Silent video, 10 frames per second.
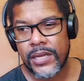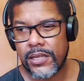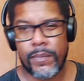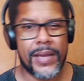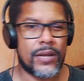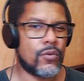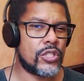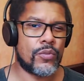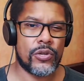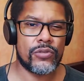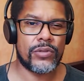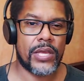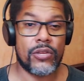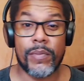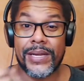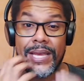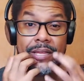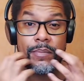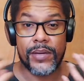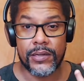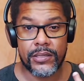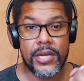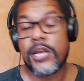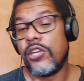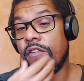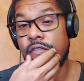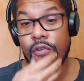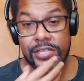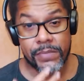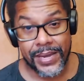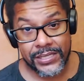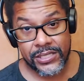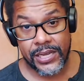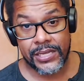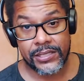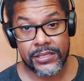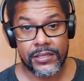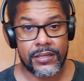Depending which one you take, you might get a beard. Your voice might change.